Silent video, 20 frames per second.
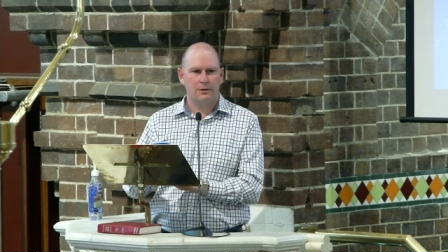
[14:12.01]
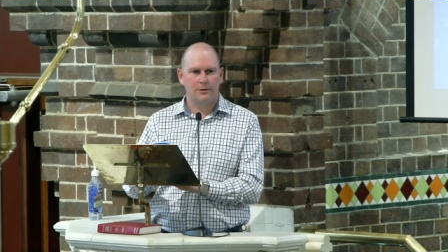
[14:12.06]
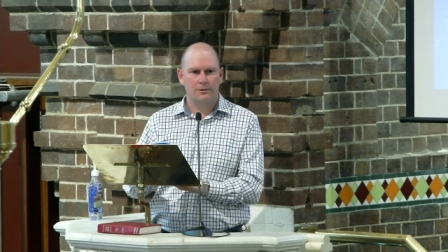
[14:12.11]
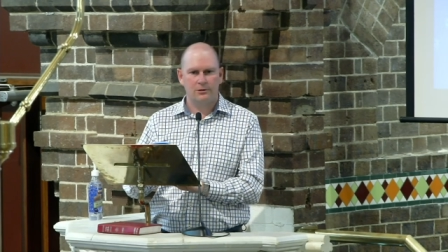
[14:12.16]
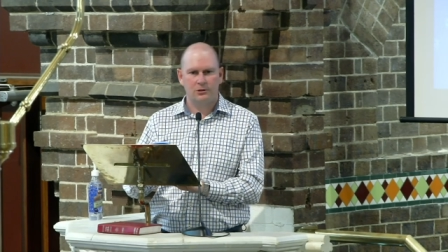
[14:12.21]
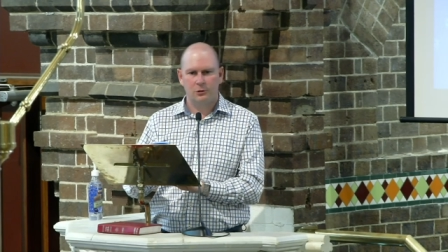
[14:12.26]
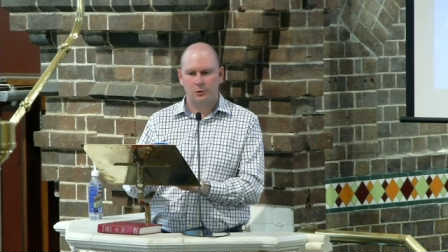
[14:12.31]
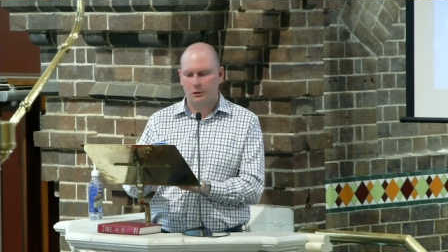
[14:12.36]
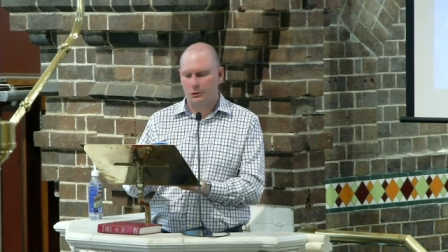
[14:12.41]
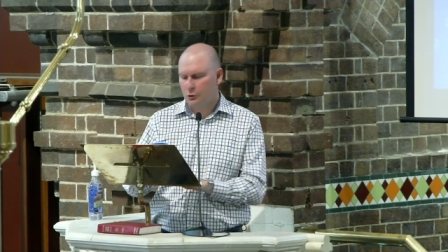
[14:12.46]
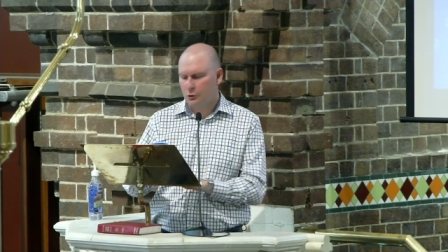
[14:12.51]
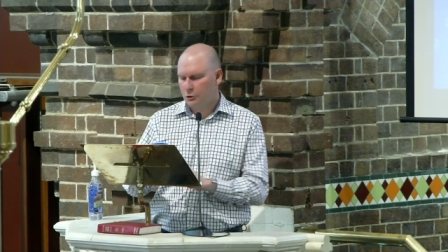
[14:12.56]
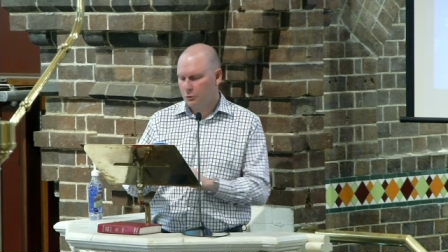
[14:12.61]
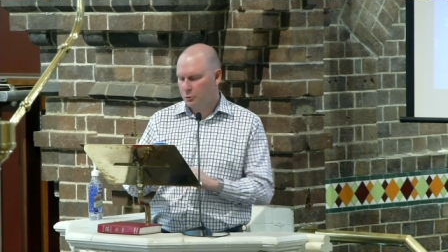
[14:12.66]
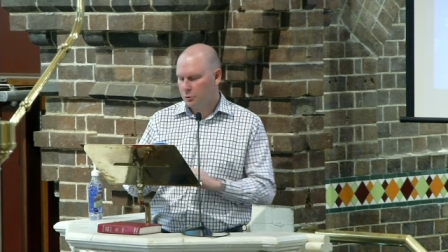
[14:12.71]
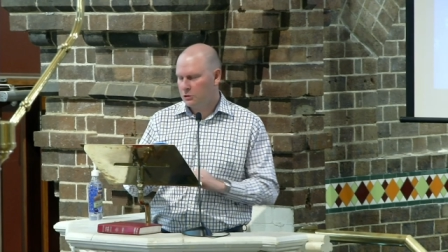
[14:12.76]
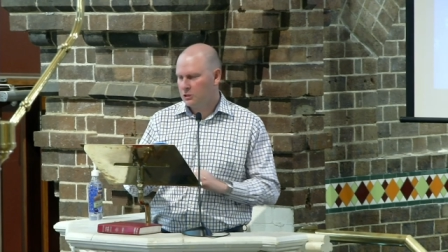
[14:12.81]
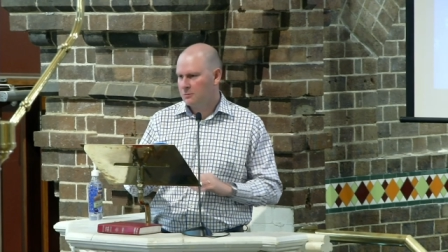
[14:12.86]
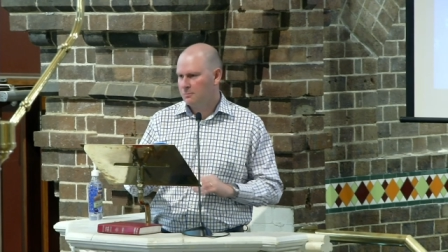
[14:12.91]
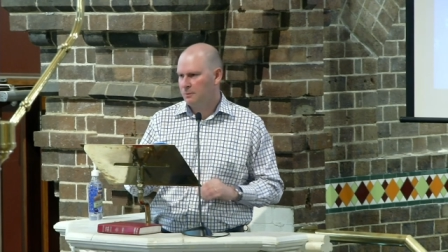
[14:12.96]
sorry, Luke will
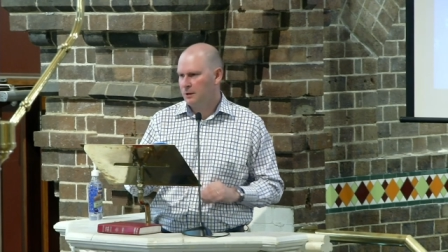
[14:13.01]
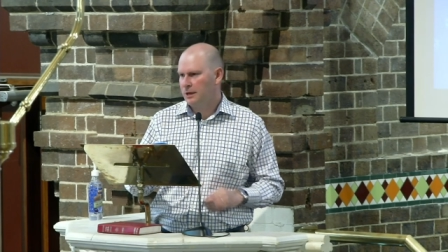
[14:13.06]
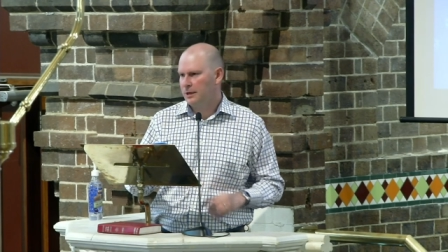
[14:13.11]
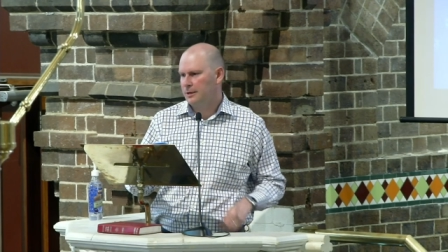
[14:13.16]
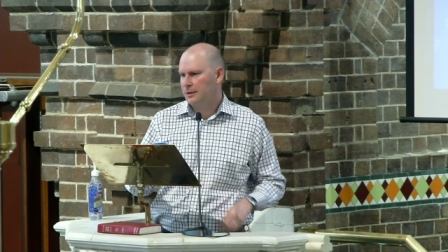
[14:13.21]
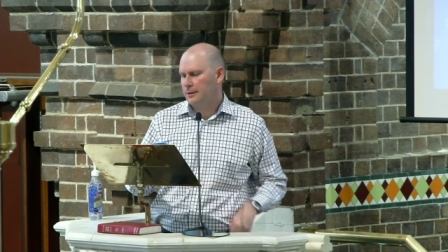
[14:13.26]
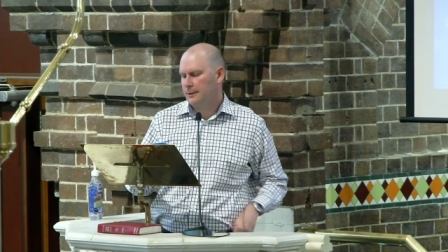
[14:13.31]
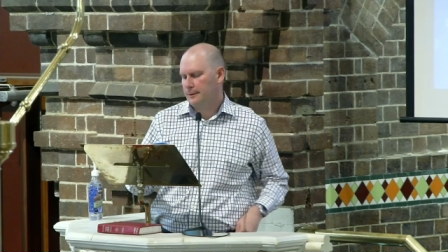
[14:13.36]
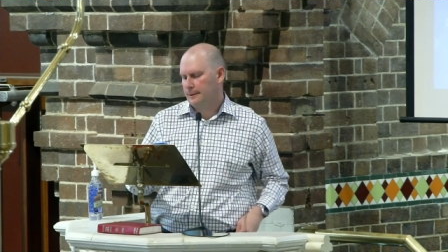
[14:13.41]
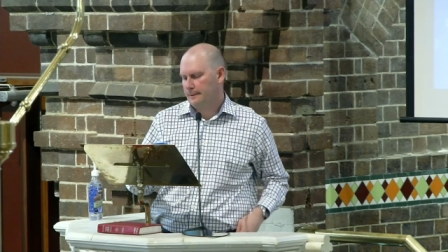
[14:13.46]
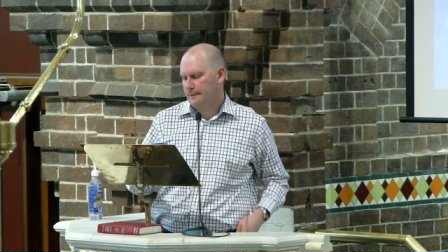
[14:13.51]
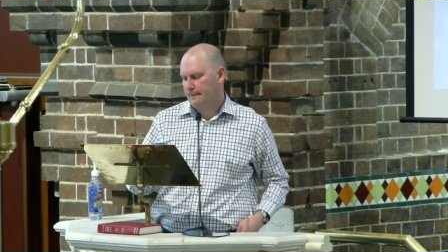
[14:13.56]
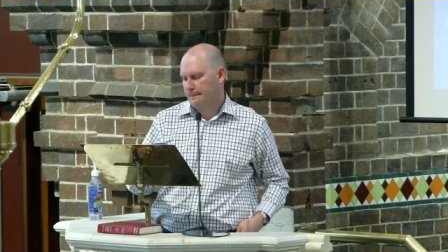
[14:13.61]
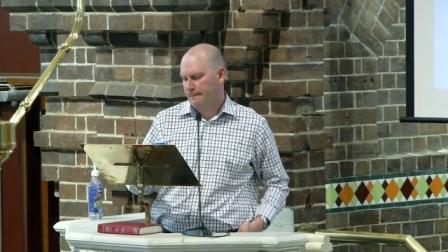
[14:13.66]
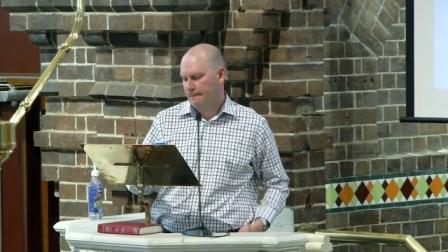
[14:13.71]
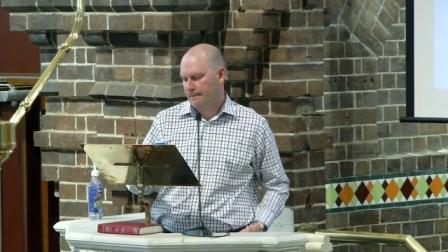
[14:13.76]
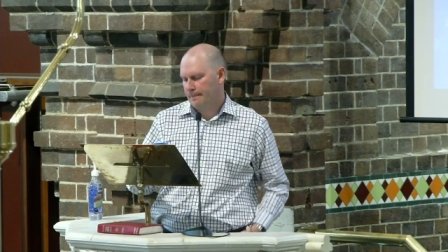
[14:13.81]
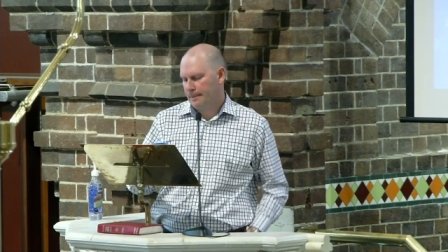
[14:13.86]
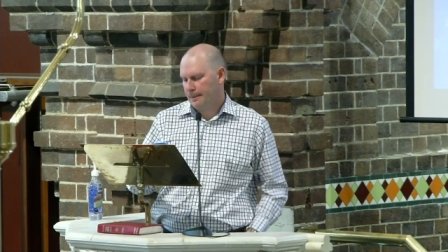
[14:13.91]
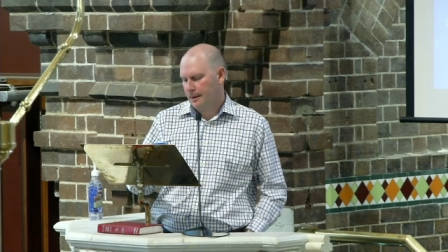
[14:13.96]
speak
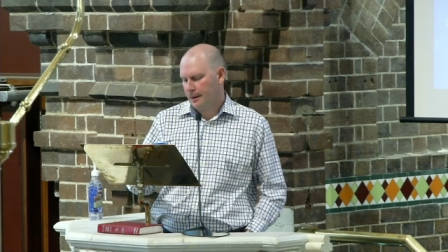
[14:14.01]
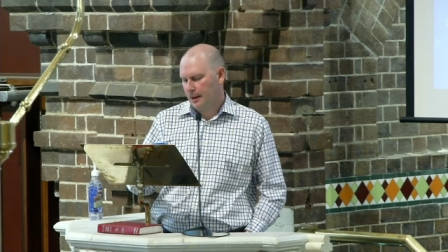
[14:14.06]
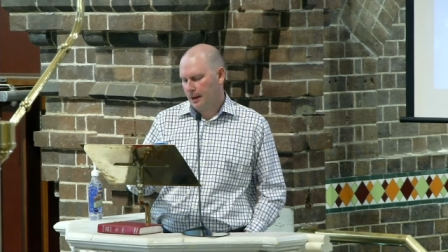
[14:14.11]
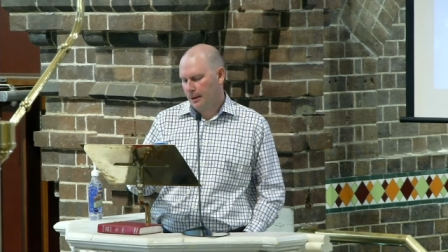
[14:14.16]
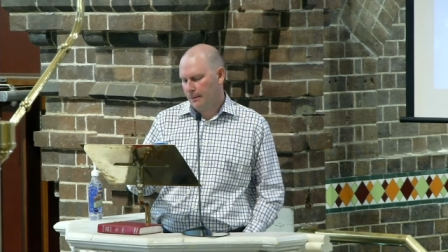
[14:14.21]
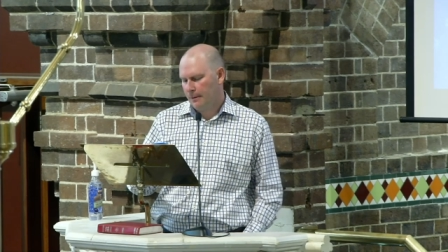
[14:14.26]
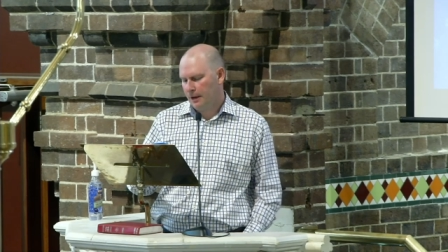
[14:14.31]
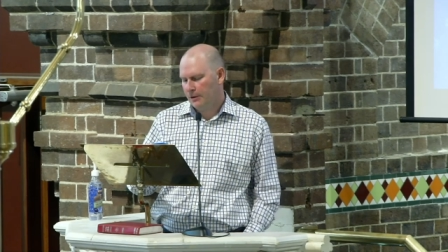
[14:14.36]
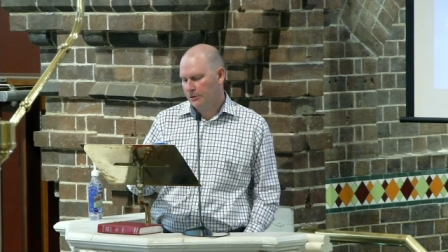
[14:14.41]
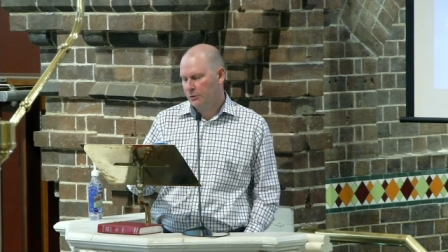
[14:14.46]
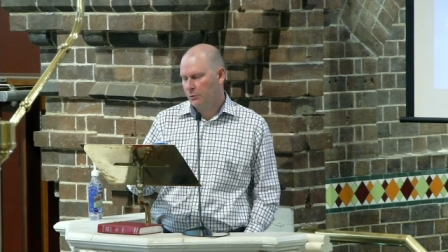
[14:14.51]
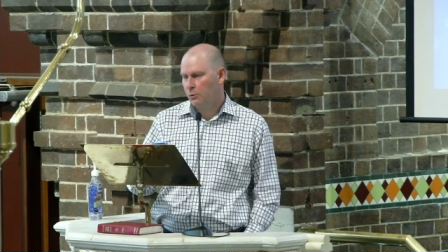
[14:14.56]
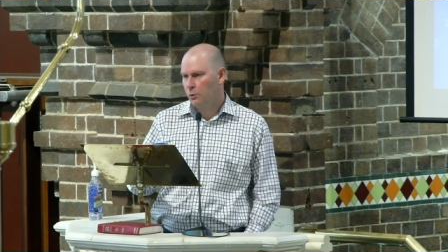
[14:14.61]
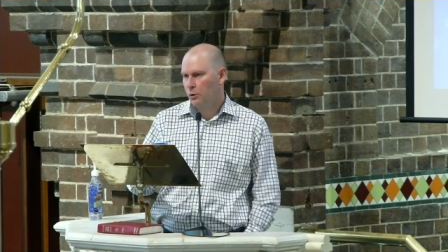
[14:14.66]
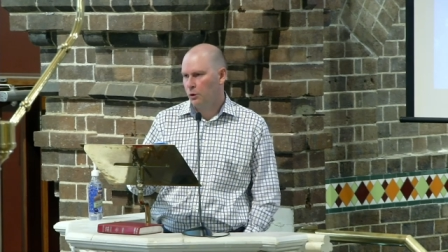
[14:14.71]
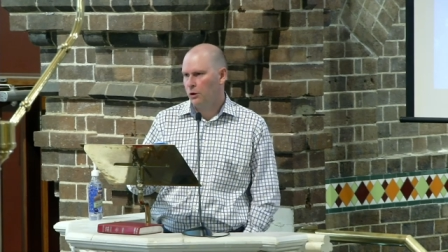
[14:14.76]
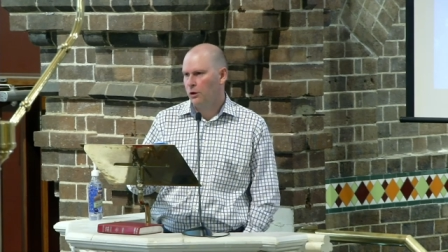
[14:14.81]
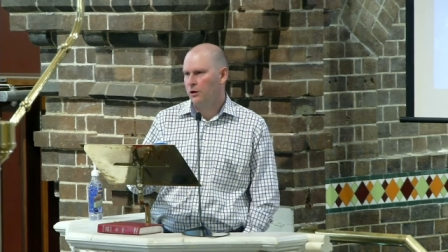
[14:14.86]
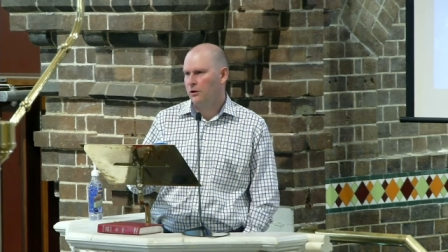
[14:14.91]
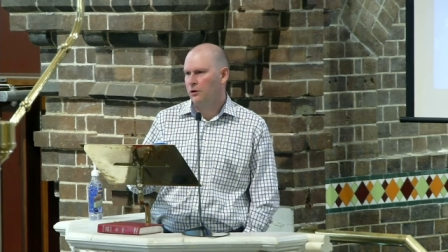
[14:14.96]
about the
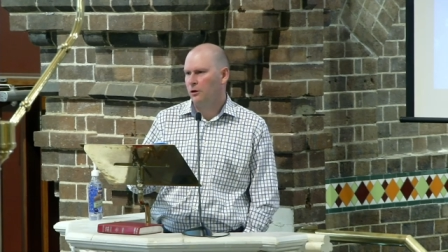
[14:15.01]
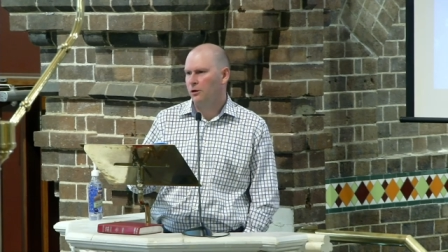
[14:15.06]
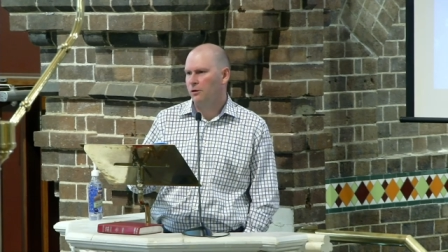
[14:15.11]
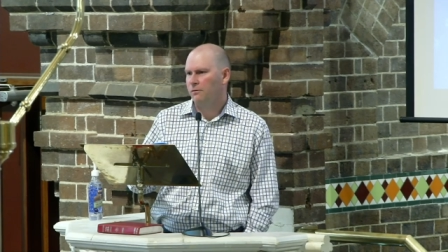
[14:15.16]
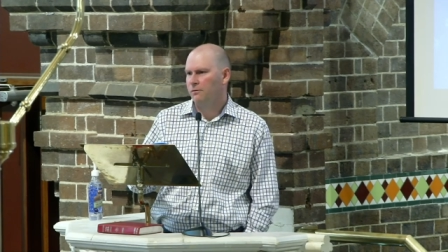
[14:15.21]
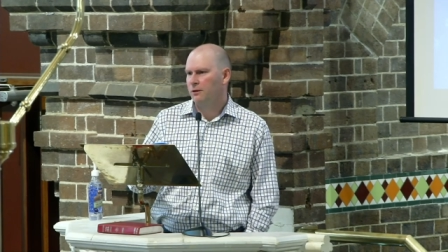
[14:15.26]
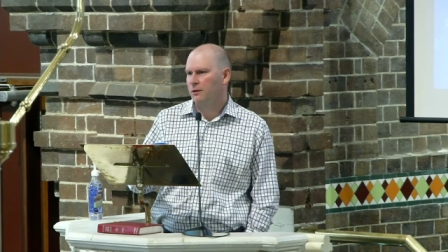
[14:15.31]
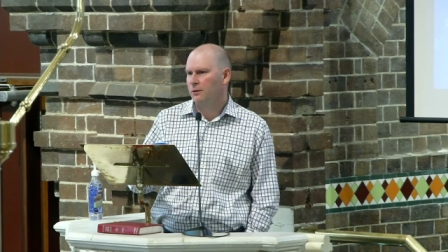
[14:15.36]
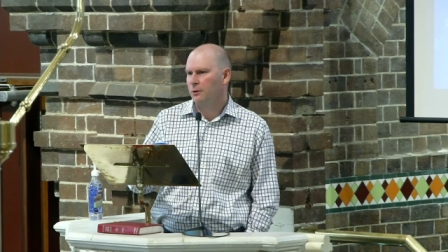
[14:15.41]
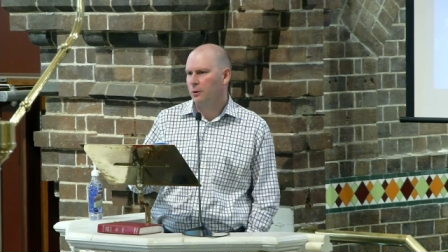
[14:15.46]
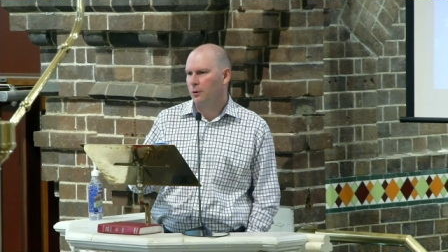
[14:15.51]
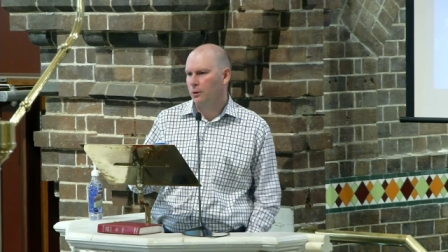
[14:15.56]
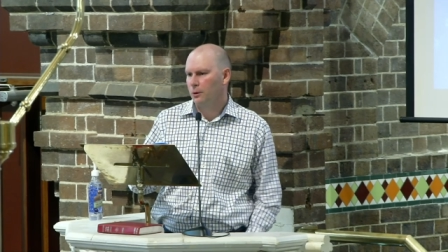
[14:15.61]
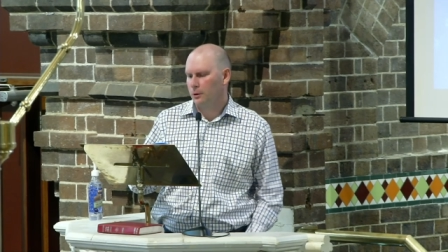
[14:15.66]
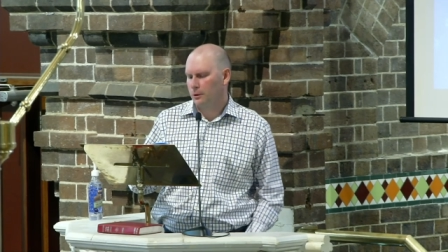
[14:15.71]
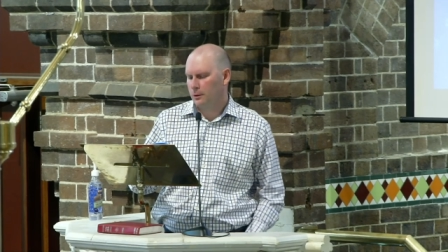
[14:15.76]
word of the Lord.